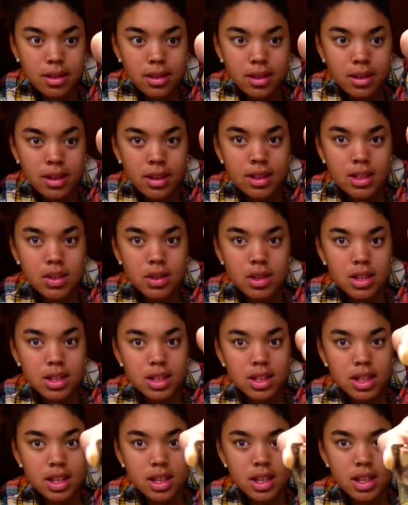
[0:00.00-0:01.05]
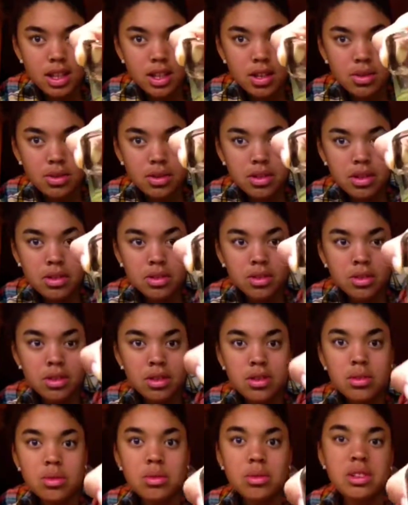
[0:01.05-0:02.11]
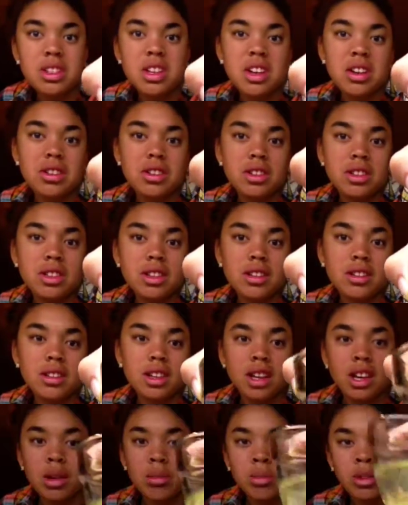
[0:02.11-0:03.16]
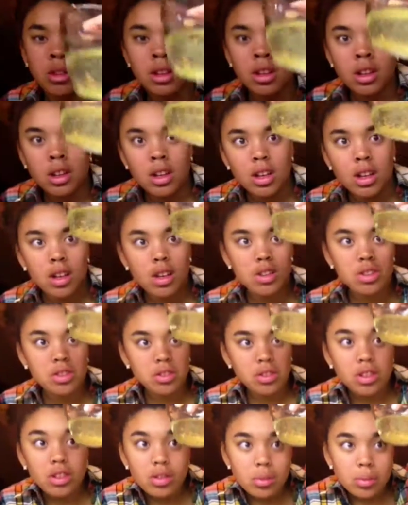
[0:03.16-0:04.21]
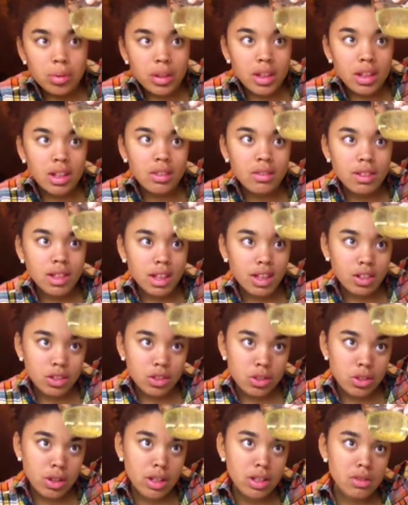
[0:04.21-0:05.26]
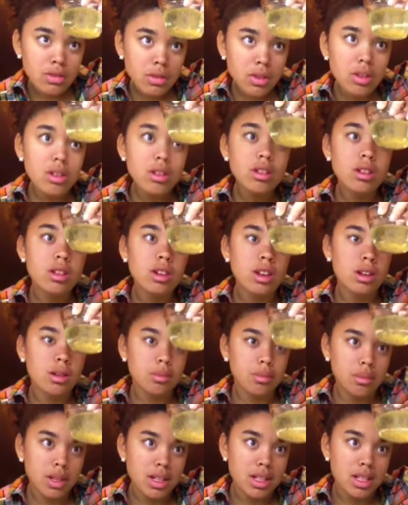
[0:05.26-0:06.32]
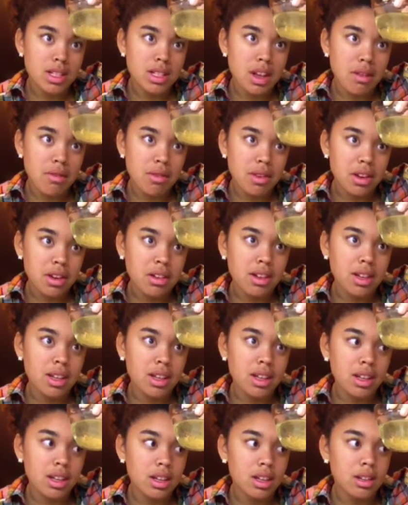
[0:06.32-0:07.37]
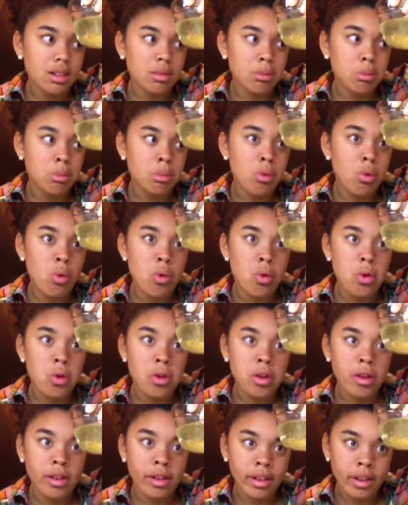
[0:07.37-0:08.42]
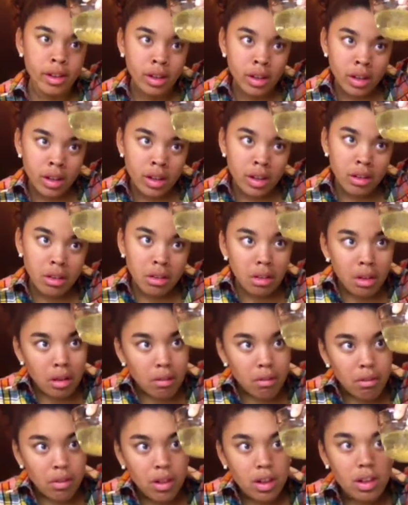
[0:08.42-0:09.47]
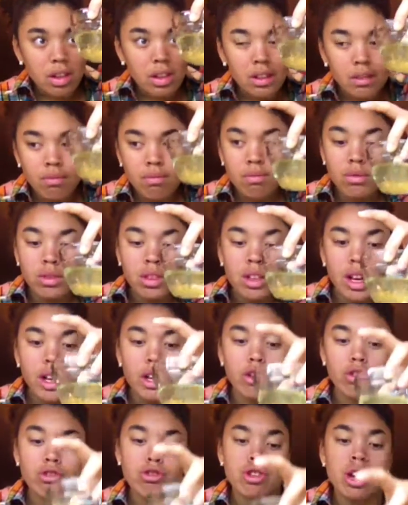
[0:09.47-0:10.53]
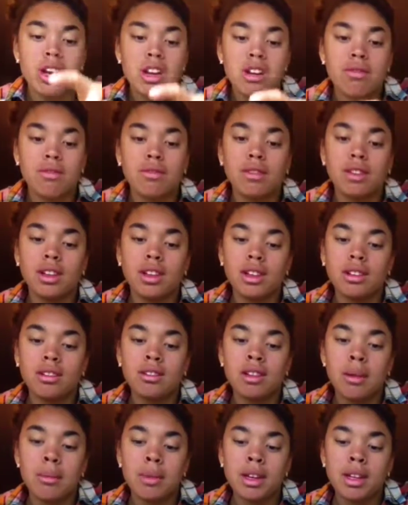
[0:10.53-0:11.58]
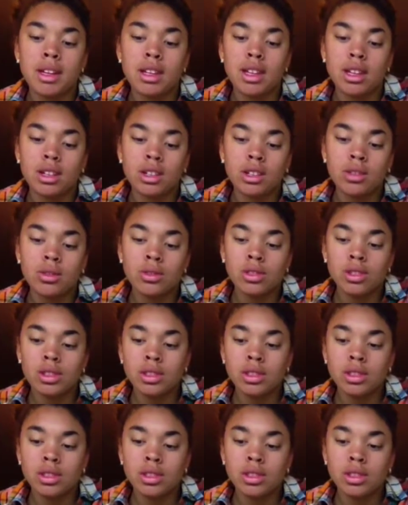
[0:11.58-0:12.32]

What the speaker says: As you can see, there is a little, well, it's kind of hard to tell on the camera, there's a little bit of color transfer. It's definitely more of the lighter shade of lemony yellow.